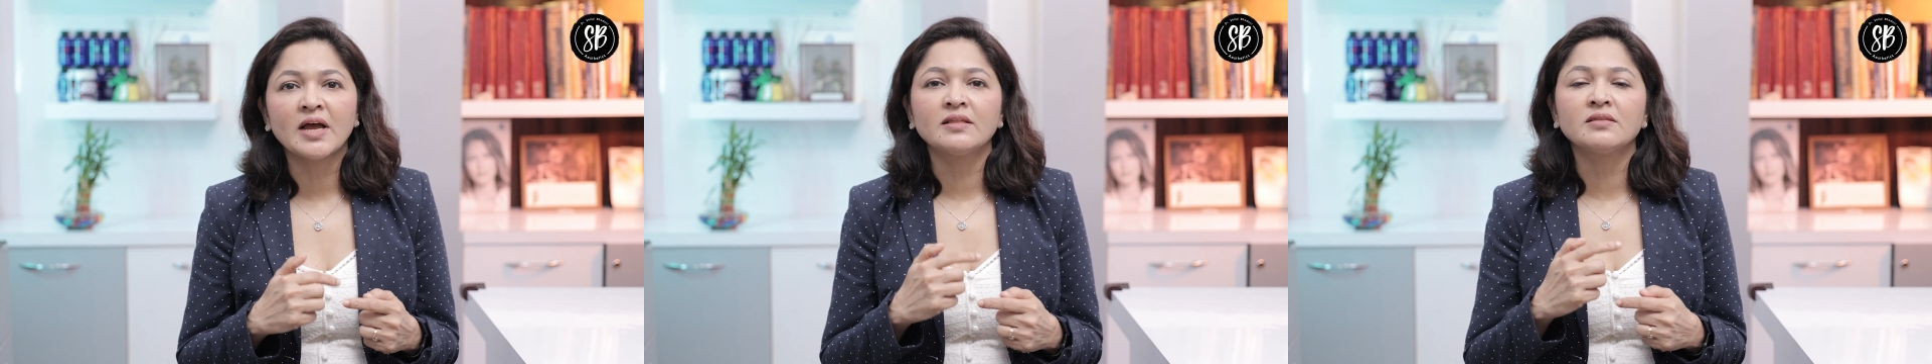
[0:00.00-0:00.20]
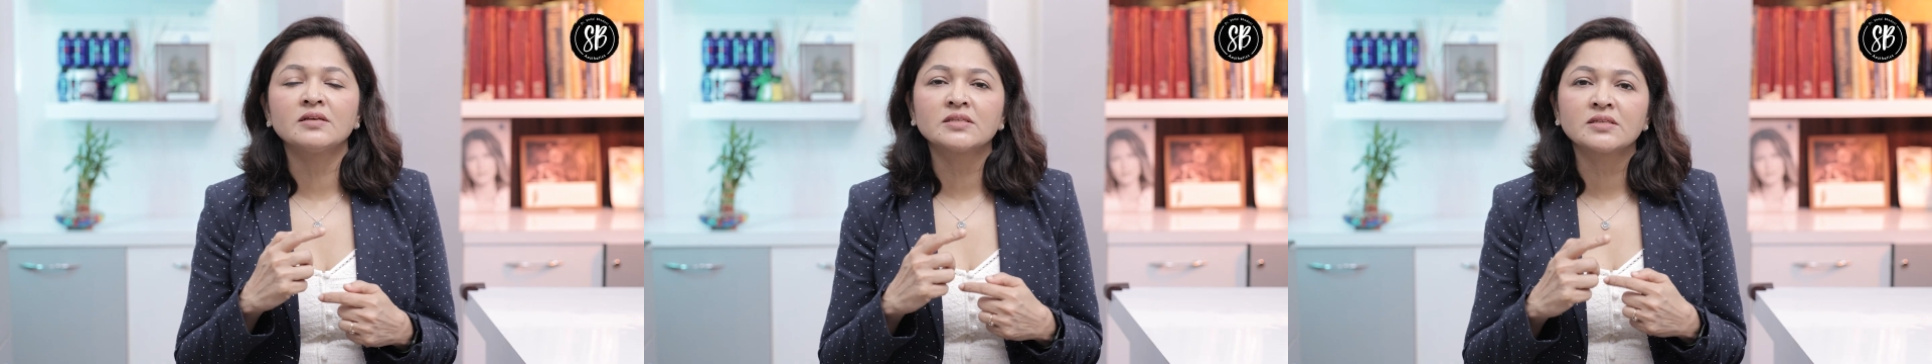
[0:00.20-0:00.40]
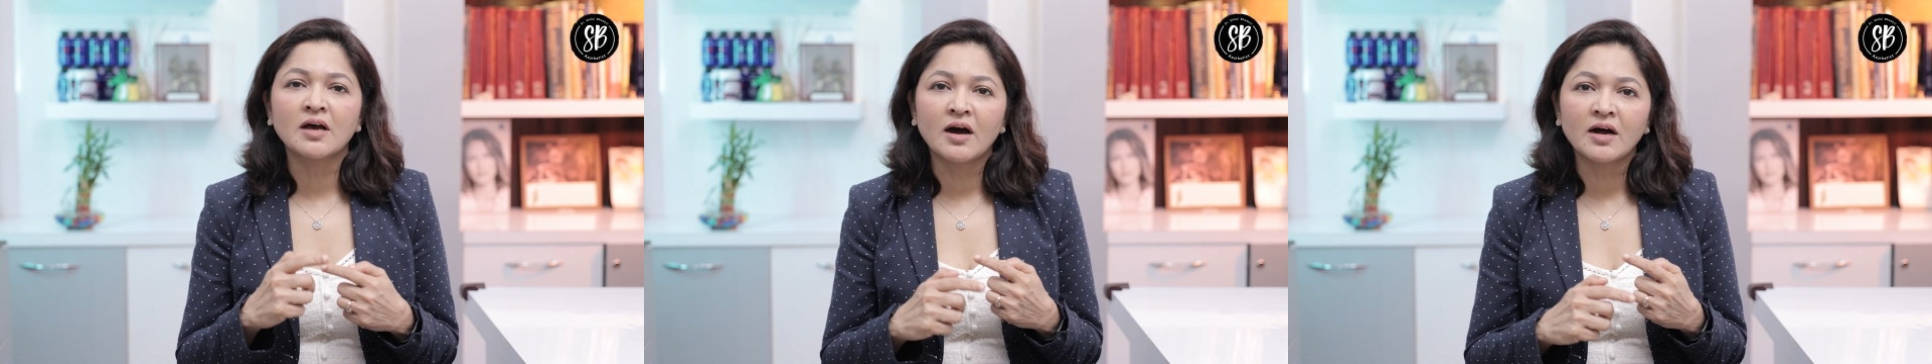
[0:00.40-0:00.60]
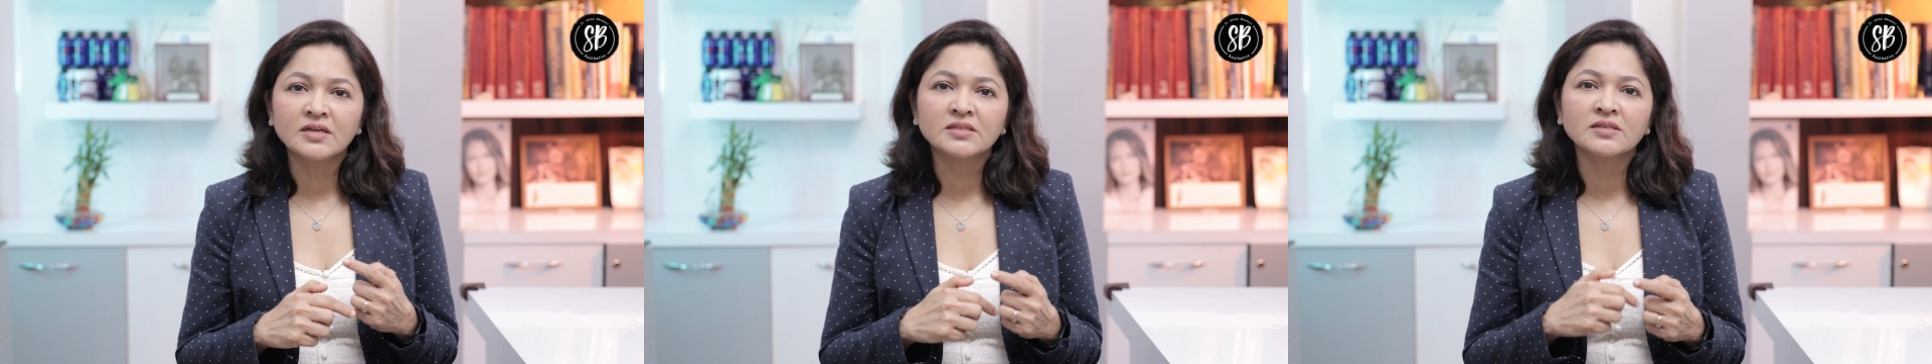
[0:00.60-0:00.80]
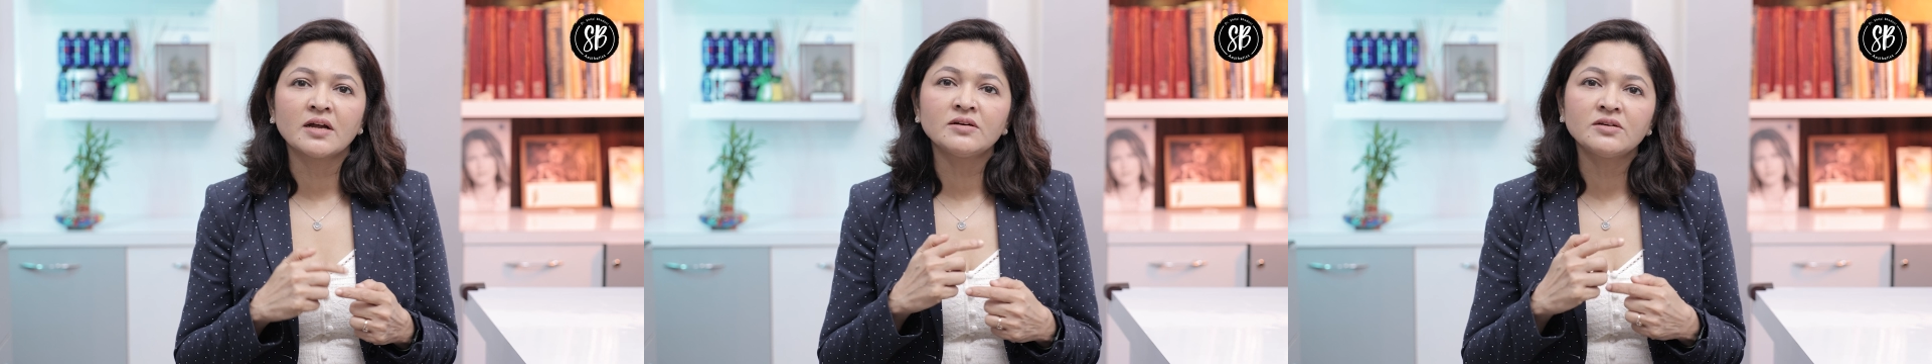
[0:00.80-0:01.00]
and the
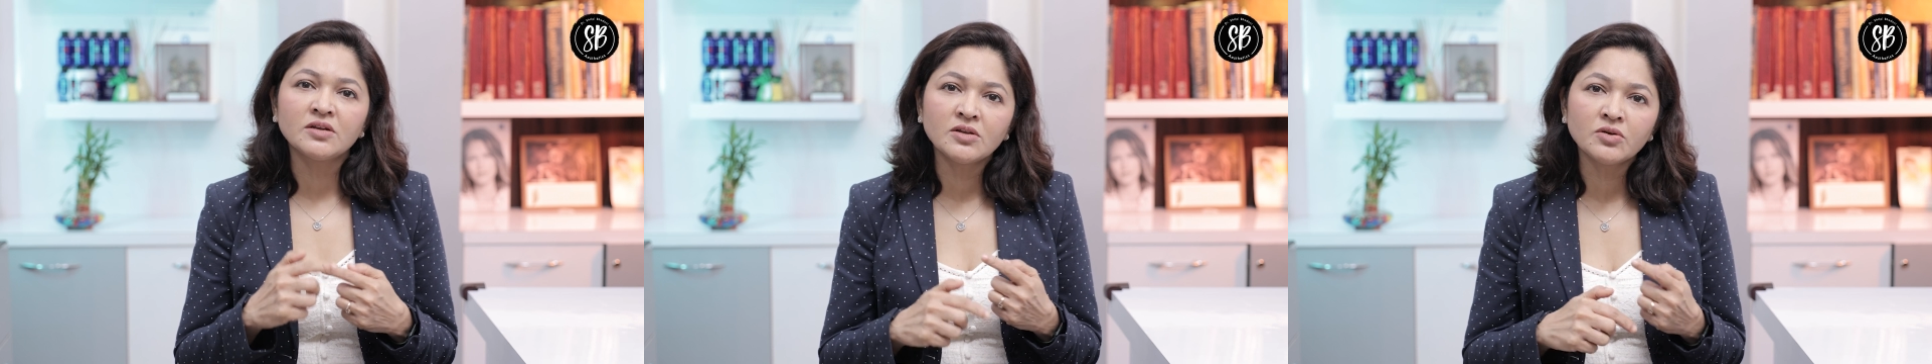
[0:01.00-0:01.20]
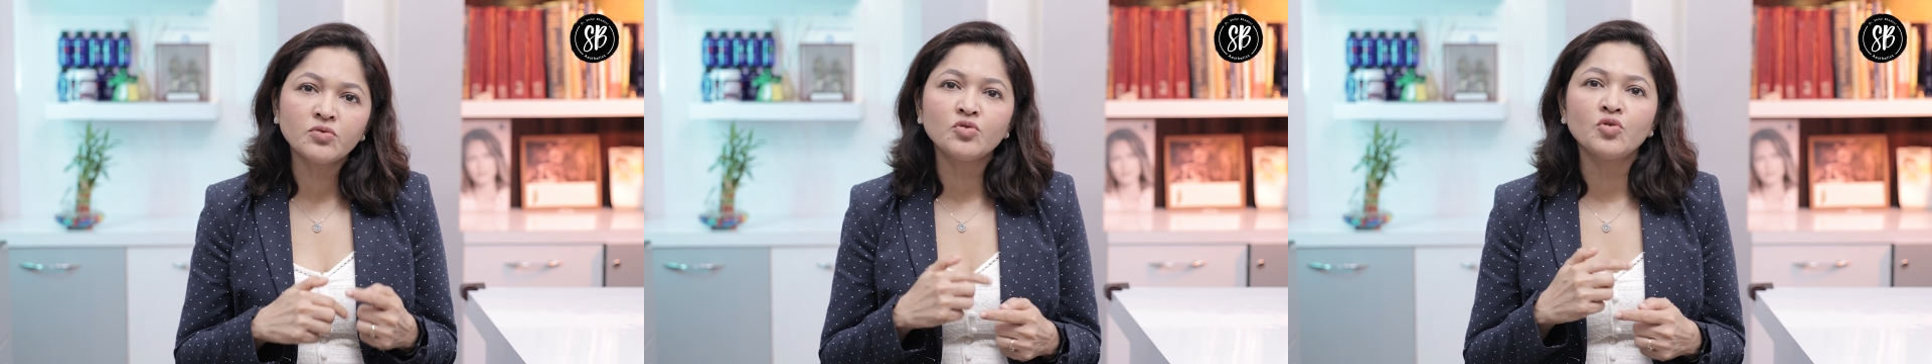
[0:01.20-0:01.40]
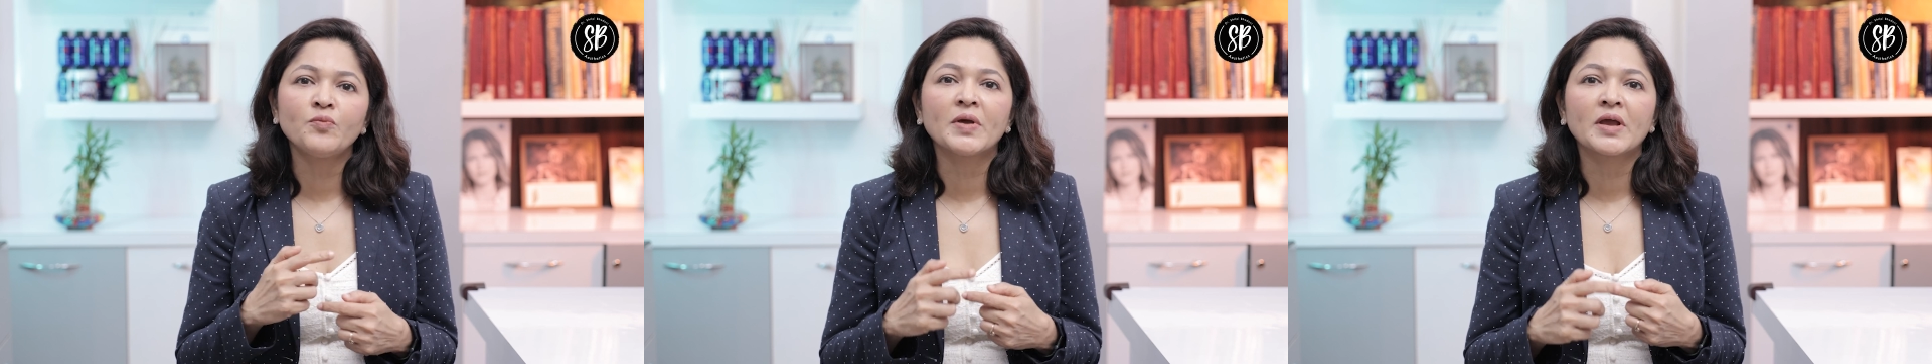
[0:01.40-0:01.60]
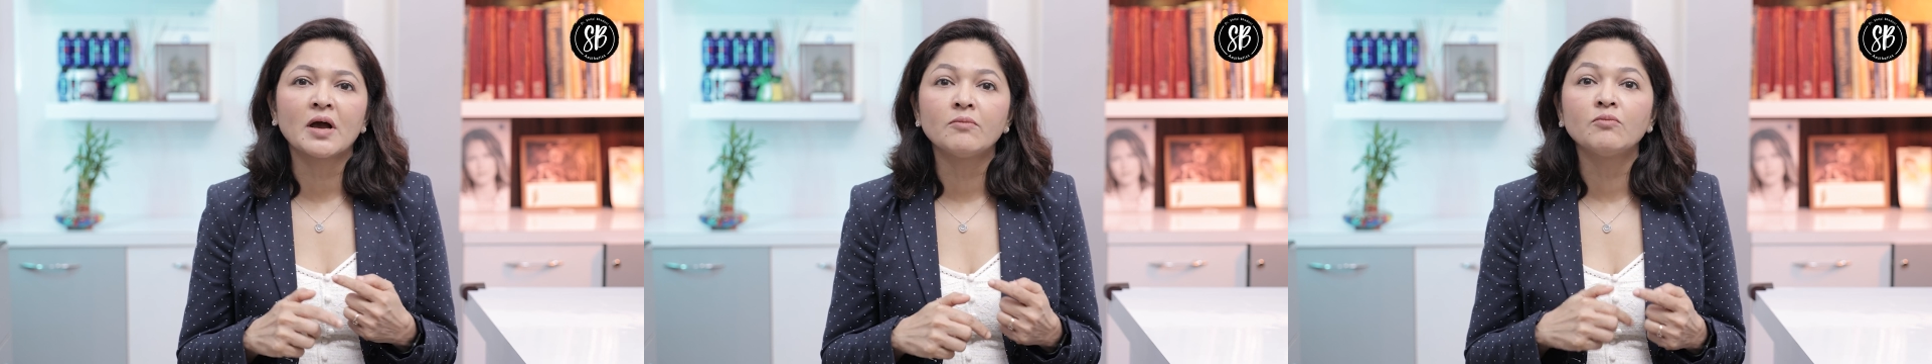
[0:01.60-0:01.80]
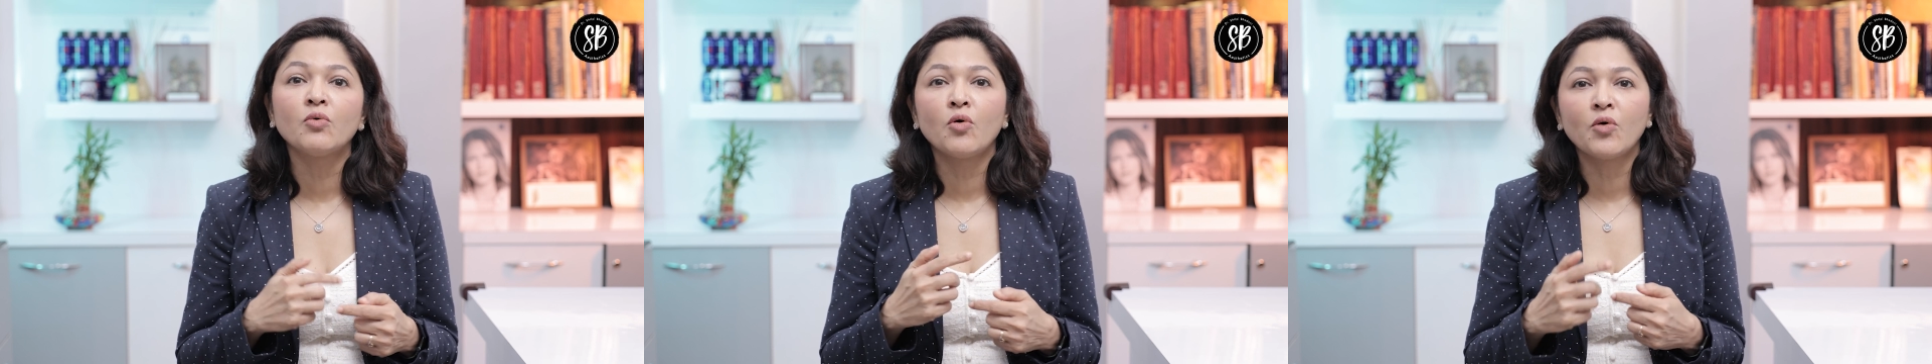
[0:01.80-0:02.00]
scars continue to
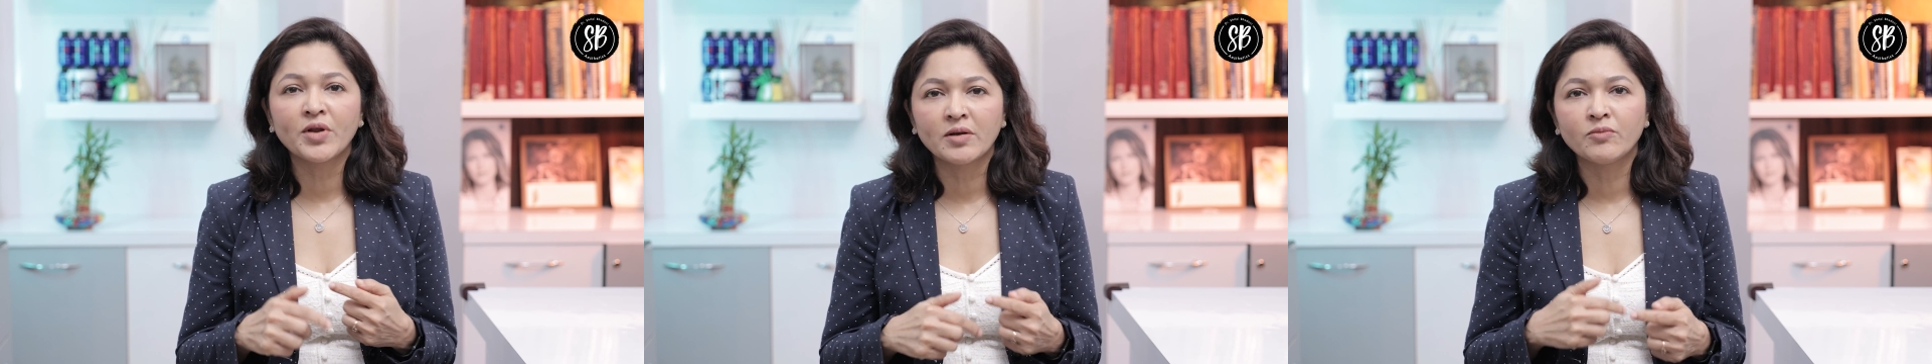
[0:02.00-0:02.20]
become more